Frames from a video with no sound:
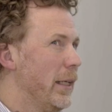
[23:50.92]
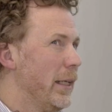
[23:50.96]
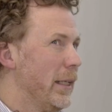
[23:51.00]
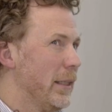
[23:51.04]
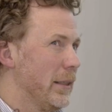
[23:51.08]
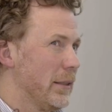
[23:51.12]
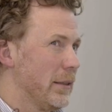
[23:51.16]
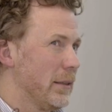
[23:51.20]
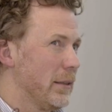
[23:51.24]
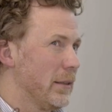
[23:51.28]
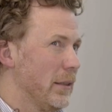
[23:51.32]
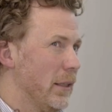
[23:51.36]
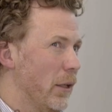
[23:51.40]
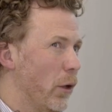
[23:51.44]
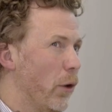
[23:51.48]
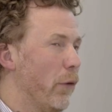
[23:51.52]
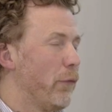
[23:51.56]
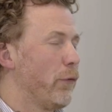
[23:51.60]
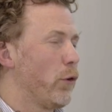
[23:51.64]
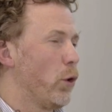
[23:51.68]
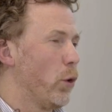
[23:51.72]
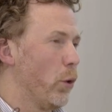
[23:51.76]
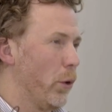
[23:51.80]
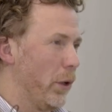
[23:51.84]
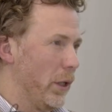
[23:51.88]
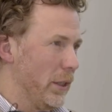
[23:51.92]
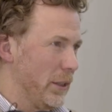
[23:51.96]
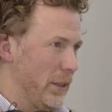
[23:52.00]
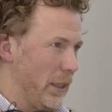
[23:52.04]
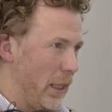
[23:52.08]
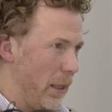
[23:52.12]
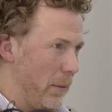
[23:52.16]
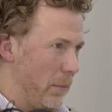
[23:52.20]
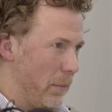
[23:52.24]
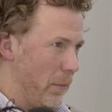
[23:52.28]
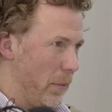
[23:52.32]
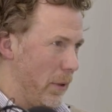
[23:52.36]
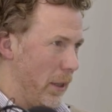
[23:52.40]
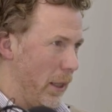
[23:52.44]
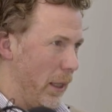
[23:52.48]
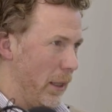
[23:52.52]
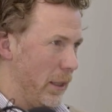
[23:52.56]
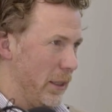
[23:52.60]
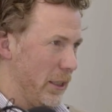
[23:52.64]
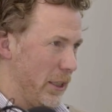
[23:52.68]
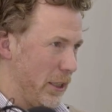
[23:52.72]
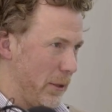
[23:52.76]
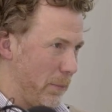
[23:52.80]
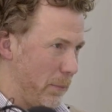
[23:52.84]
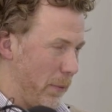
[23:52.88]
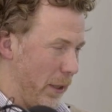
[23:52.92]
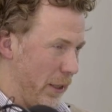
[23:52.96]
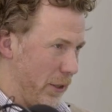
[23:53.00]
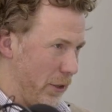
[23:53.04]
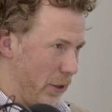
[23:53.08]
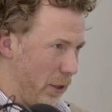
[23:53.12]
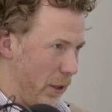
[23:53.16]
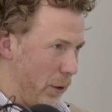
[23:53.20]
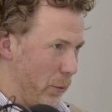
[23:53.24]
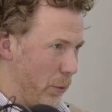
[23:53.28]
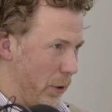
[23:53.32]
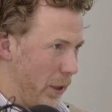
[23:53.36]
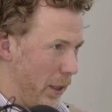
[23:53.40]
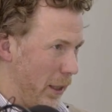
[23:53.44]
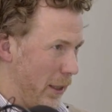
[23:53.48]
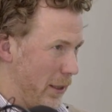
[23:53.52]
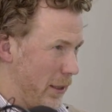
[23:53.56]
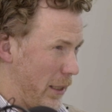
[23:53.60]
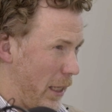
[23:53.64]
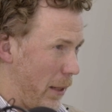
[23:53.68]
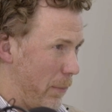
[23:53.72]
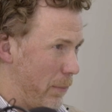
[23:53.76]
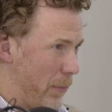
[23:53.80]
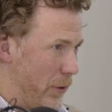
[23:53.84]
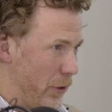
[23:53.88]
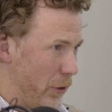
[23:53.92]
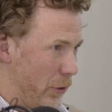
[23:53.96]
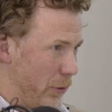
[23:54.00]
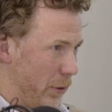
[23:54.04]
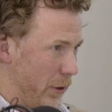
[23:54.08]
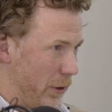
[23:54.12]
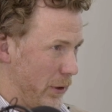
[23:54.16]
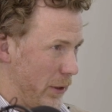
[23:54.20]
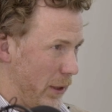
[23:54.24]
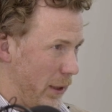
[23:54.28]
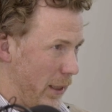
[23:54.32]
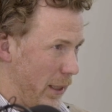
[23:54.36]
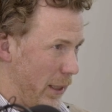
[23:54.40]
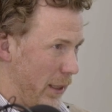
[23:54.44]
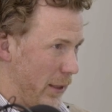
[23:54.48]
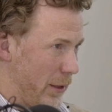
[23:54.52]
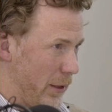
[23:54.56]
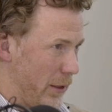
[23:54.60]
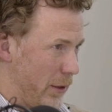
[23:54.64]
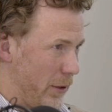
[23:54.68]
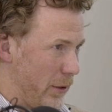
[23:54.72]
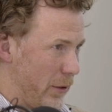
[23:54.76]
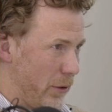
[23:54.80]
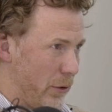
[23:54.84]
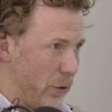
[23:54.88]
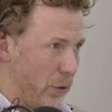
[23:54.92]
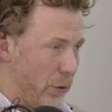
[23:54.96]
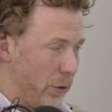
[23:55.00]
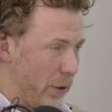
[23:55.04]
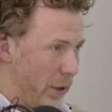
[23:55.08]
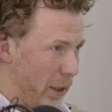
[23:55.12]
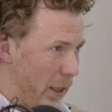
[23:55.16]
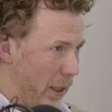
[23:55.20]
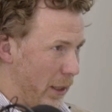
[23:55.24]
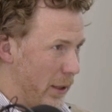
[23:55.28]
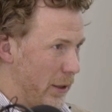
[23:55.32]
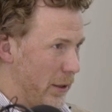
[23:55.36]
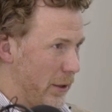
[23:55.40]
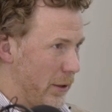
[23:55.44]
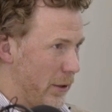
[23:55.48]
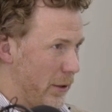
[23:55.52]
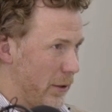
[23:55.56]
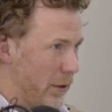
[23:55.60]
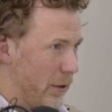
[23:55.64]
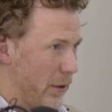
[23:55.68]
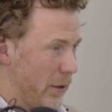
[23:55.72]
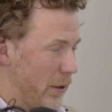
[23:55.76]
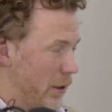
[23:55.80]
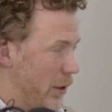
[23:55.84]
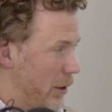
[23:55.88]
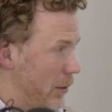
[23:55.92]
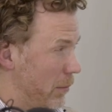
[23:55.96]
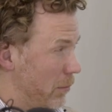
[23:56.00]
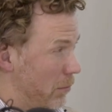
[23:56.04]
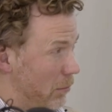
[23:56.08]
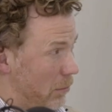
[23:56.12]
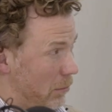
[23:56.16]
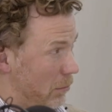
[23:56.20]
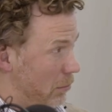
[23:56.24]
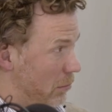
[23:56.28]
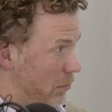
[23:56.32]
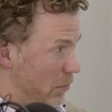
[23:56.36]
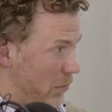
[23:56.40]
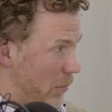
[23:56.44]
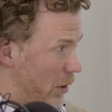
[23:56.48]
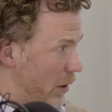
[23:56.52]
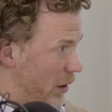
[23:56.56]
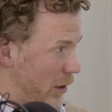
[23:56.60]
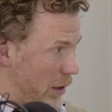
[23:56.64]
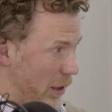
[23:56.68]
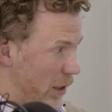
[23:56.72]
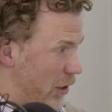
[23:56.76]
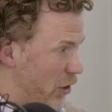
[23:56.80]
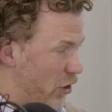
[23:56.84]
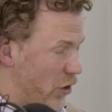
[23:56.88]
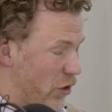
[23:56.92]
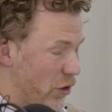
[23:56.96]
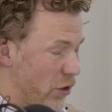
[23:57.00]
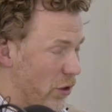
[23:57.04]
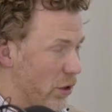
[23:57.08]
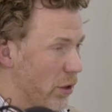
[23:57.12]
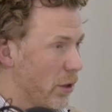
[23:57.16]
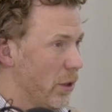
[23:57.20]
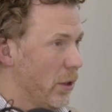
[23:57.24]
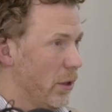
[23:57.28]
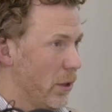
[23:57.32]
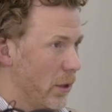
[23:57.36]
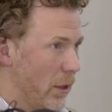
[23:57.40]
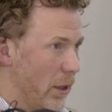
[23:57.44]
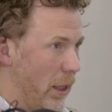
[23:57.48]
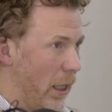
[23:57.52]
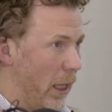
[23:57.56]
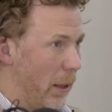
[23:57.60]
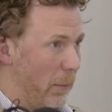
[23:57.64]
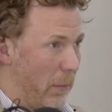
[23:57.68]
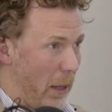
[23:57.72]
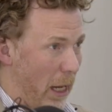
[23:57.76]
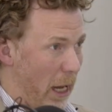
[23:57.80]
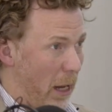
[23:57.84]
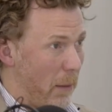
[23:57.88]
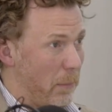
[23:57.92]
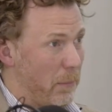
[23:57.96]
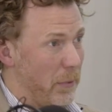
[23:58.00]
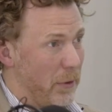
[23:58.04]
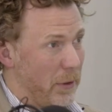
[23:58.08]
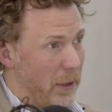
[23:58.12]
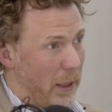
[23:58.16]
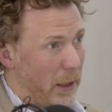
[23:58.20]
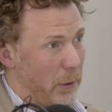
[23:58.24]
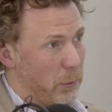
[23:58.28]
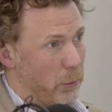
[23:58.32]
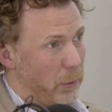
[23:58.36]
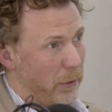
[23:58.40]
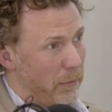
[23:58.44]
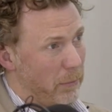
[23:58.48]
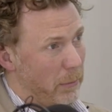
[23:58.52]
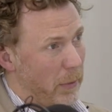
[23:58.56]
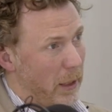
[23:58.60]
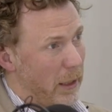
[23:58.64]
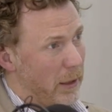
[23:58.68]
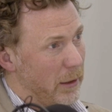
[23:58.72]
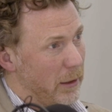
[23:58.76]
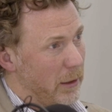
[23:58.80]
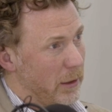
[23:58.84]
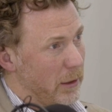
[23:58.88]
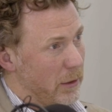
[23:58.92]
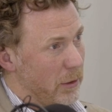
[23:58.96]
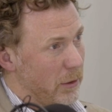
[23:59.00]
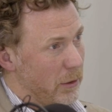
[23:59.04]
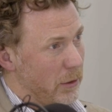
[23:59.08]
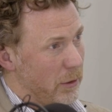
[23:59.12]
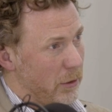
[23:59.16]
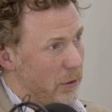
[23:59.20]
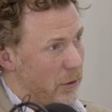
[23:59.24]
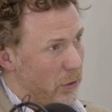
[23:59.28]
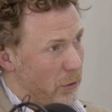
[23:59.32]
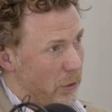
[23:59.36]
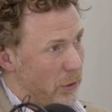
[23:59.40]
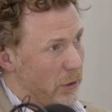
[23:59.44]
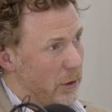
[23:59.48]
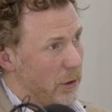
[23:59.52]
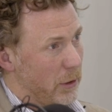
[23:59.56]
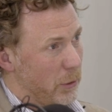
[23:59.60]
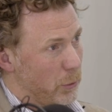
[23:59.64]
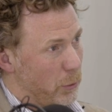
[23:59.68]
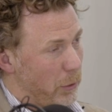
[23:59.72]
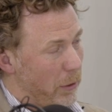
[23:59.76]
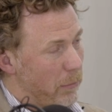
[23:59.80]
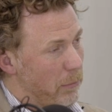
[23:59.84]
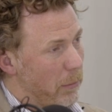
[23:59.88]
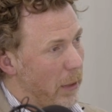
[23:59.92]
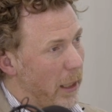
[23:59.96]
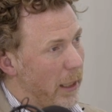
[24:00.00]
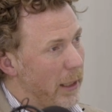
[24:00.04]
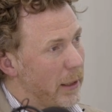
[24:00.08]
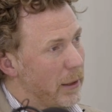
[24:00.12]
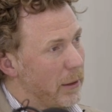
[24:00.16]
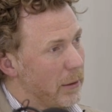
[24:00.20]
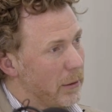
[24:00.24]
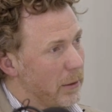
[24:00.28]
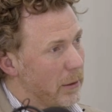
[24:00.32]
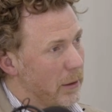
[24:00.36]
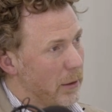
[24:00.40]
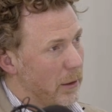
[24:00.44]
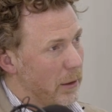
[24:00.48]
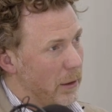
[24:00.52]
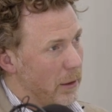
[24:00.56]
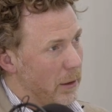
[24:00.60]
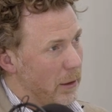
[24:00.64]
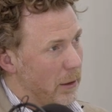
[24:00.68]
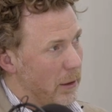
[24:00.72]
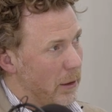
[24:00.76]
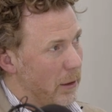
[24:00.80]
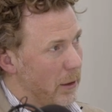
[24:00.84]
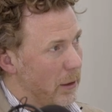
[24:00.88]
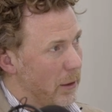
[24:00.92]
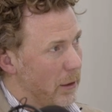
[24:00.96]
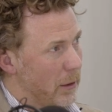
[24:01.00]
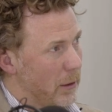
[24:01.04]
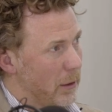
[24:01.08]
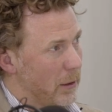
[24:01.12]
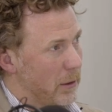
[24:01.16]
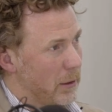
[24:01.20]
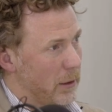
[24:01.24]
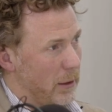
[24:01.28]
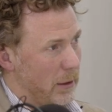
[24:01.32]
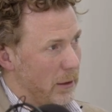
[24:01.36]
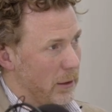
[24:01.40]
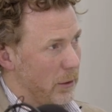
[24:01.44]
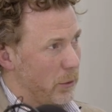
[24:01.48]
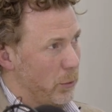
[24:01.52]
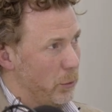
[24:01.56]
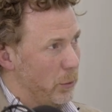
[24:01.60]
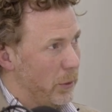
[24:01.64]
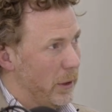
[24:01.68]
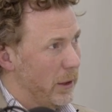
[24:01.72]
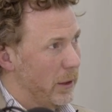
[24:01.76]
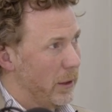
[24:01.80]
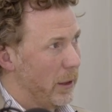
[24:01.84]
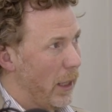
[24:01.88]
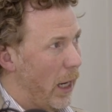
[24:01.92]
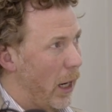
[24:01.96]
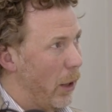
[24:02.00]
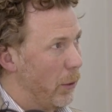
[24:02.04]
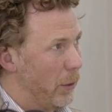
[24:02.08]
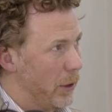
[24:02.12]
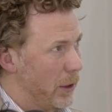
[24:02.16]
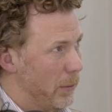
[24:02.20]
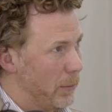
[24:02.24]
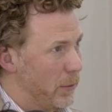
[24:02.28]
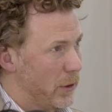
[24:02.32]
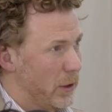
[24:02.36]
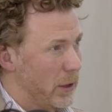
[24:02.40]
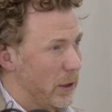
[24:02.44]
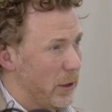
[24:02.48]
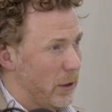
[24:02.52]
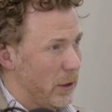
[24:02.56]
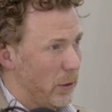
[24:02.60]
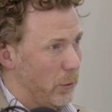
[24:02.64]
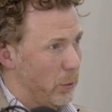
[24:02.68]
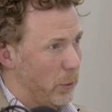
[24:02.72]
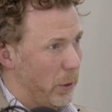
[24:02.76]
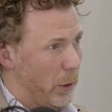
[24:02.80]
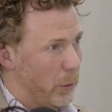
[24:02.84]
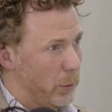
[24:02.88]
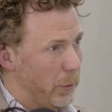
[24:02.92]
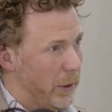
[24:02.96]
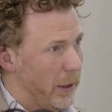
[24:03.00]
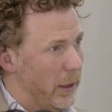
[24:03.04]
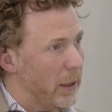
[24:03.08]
It, of course, especially what has happened during the last 2 years, ish. I'm happy that we made the choices we made, since we're now in a position where